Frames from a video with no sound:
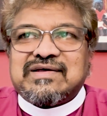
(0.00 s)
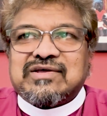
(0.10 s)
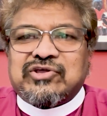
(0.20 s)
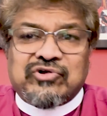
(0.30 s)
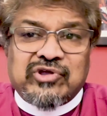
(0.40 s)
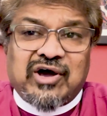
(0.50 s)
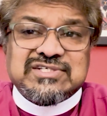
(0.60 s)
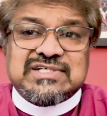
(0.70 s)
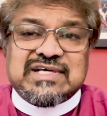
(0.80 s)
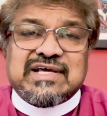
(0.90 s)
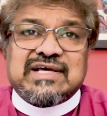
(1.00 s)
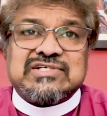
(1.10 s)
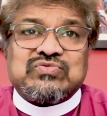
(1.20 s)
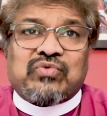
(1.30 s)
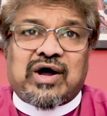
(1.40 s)
Curiosity
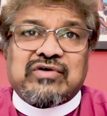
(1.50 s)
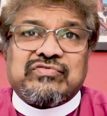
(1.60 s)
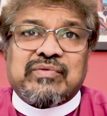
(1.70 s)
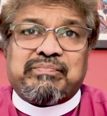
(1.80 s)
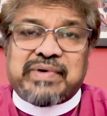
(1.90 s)
is one of the